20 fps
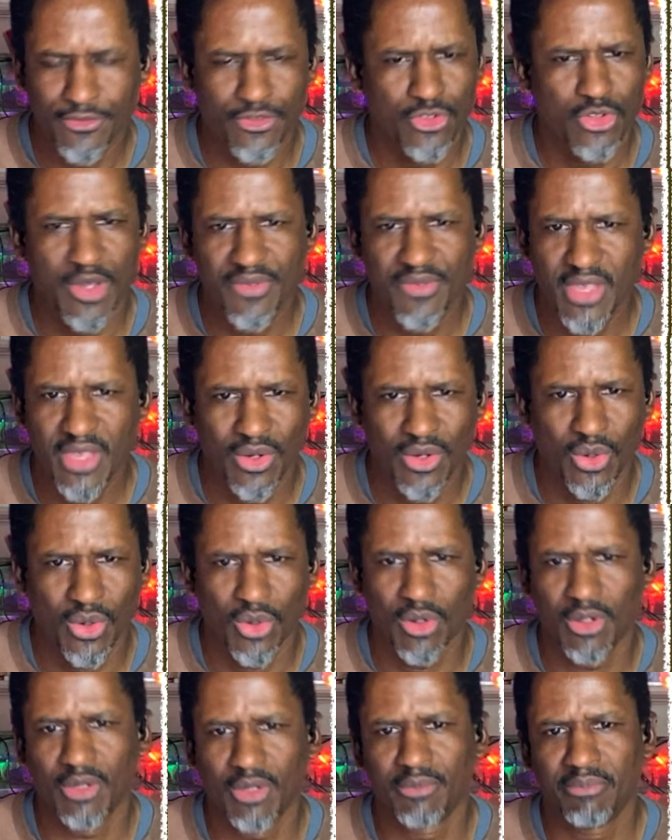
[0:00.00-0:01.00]
trivia
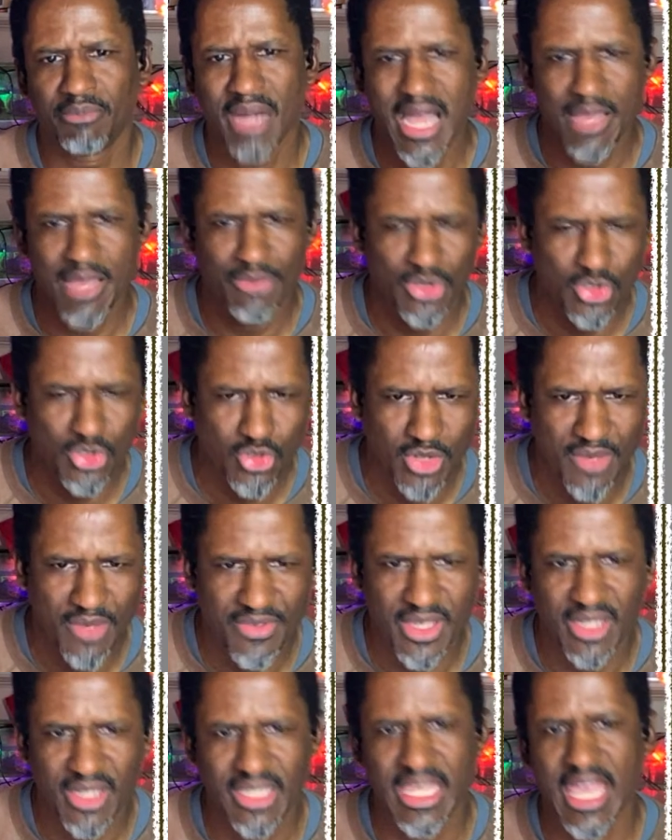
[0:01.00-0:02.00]
or Bible
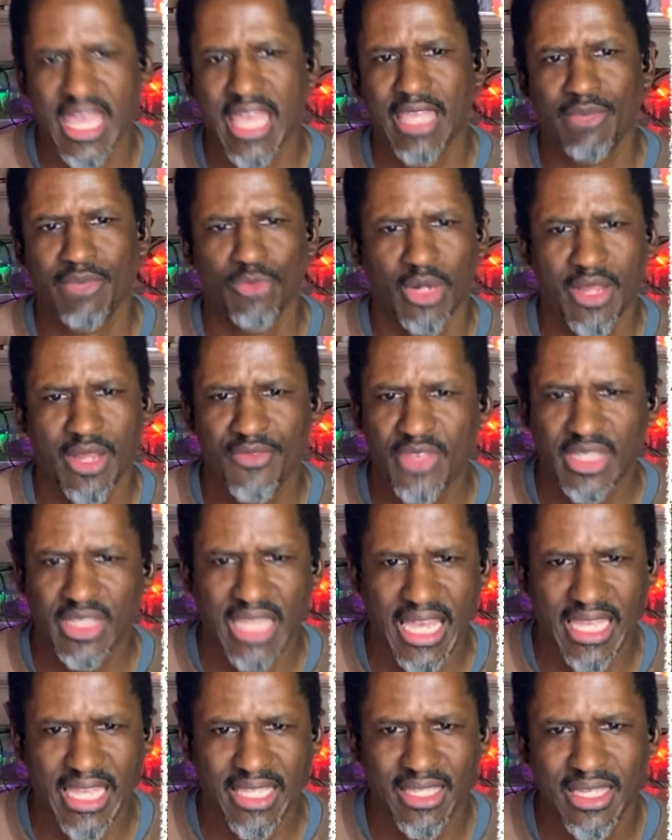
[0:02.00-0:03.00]
trivia game, whatever you
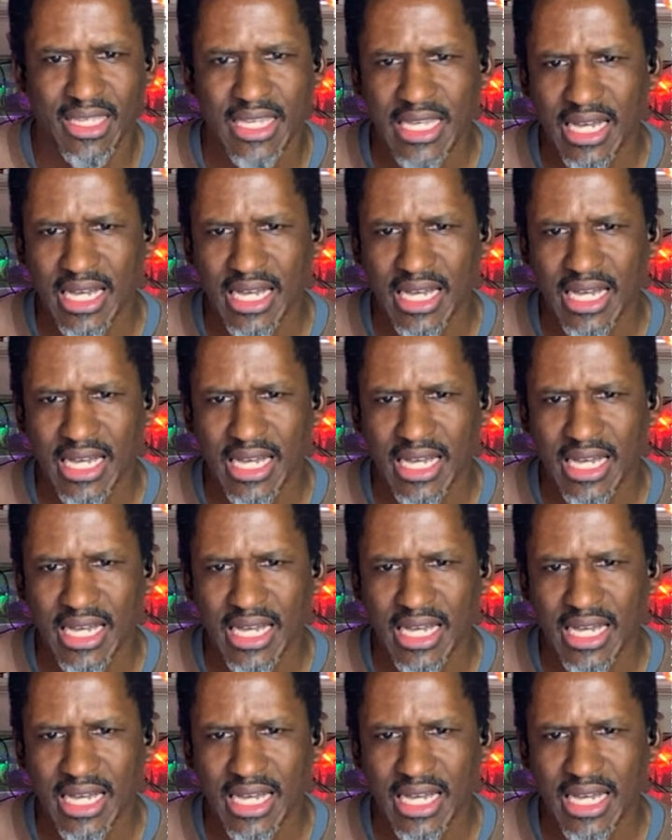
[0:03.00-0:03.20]
like.